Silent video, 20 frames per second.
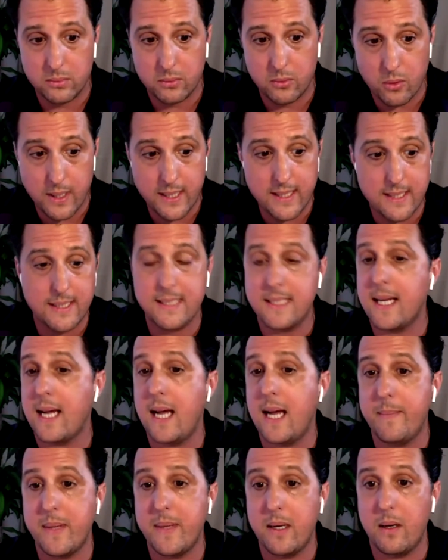crazy
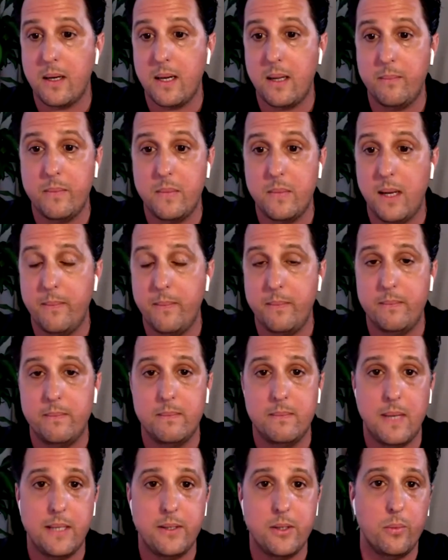time here, and
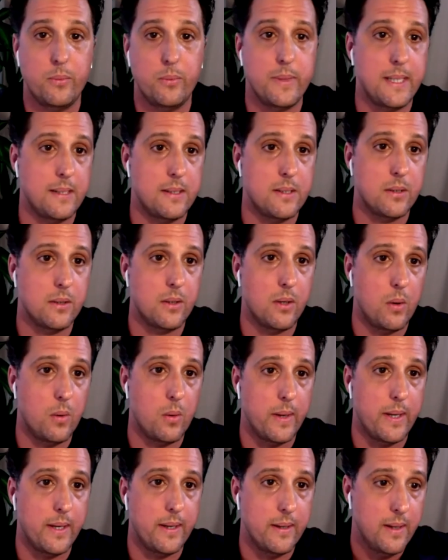I don't need to
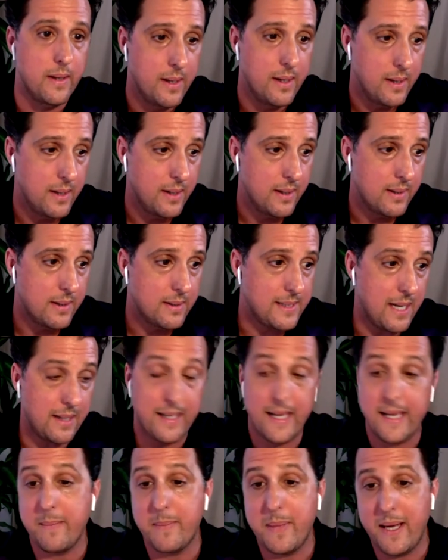go and tell
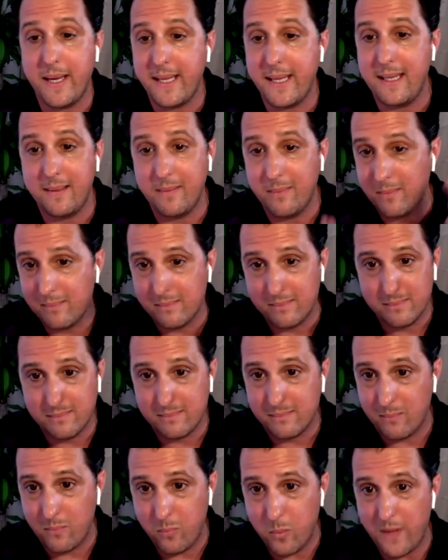anybody
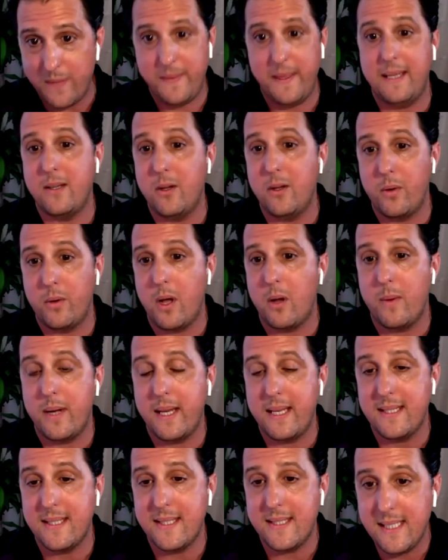what they don't
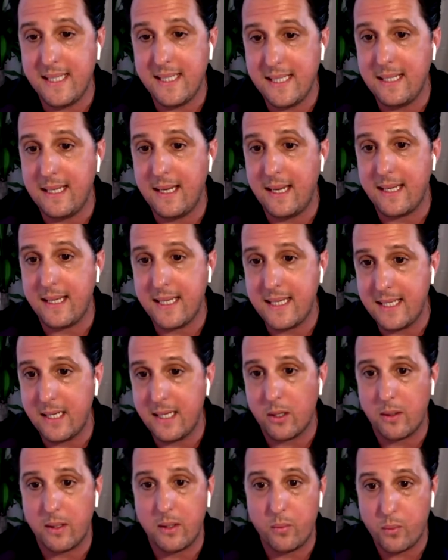already see and
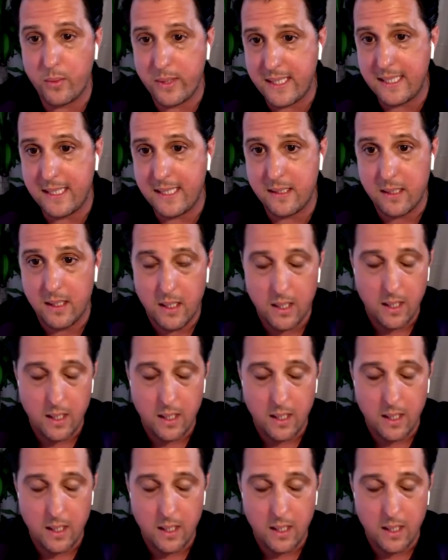hear and read.